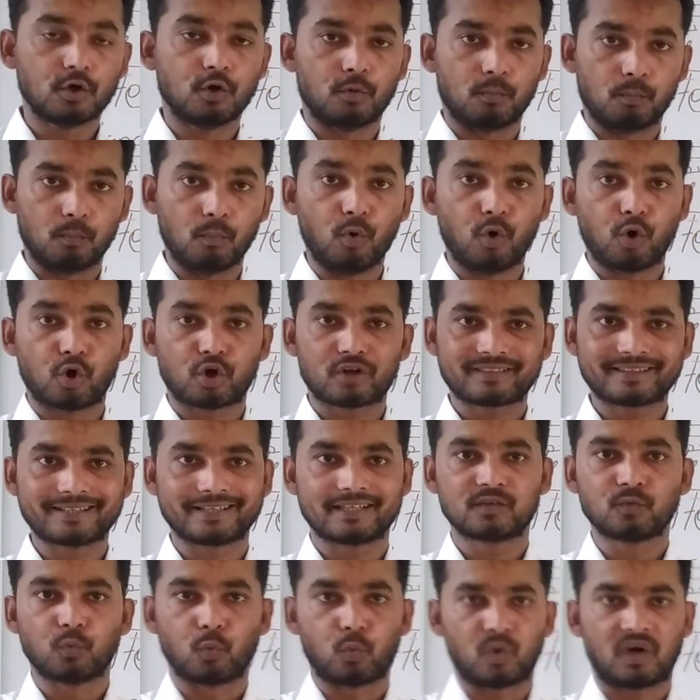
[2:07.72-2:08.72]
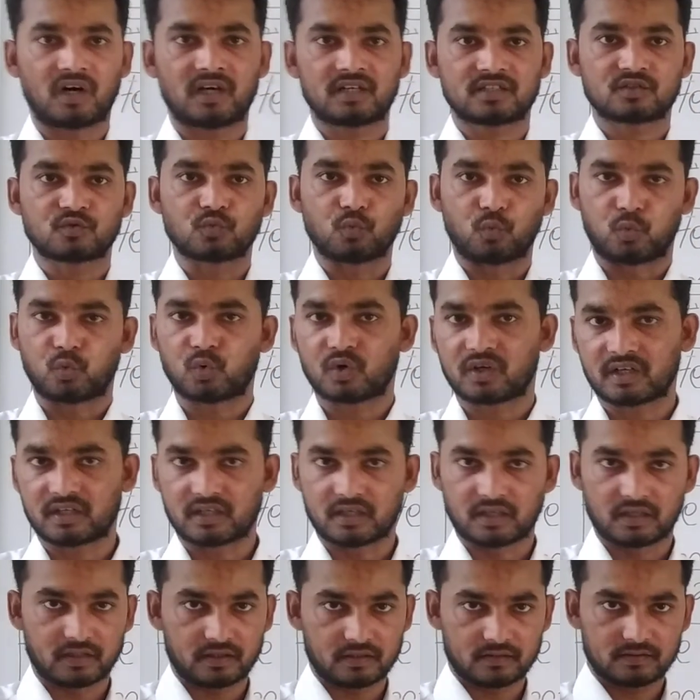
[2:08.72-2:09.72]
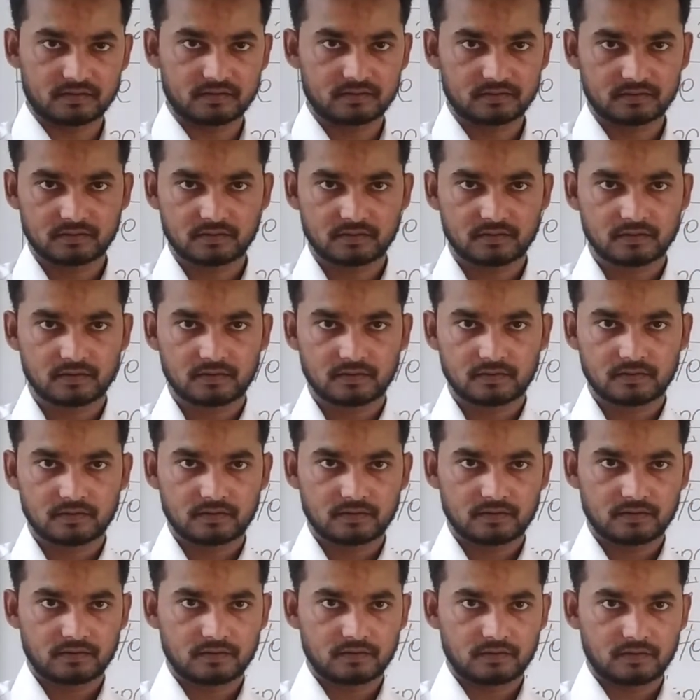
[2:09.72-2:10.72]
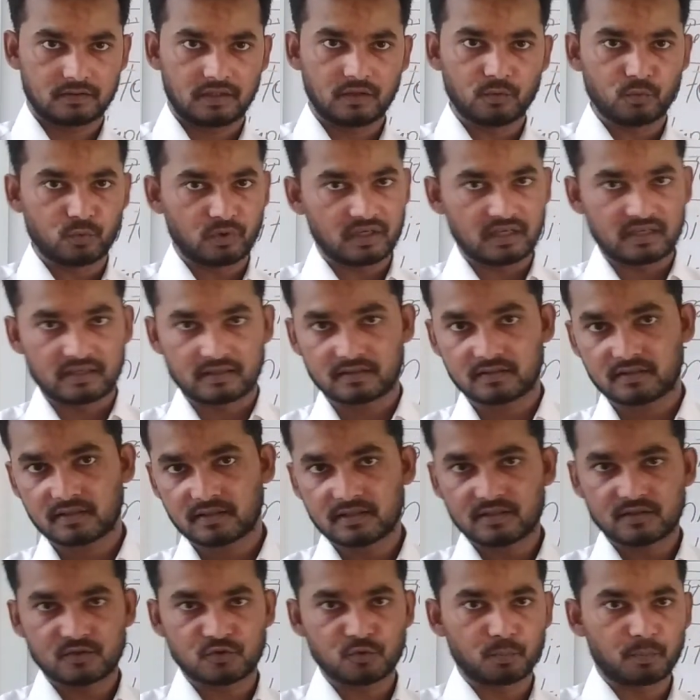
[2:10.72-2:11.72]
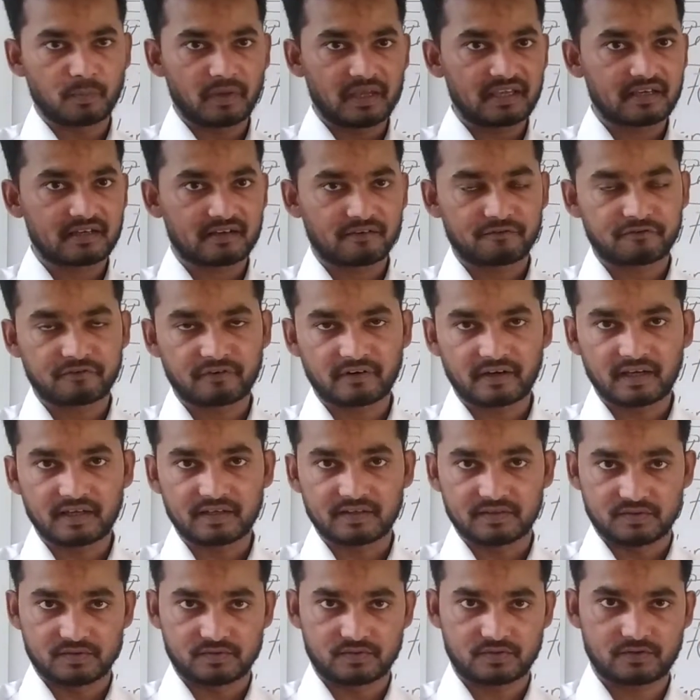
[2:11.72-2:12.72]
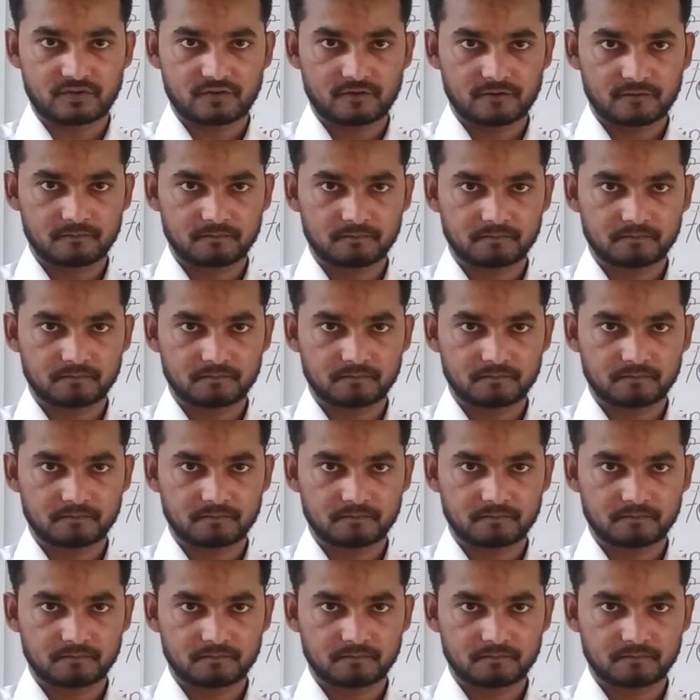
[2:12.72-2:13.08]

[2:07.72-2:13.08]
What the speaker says: More than one word you need to make a phrase.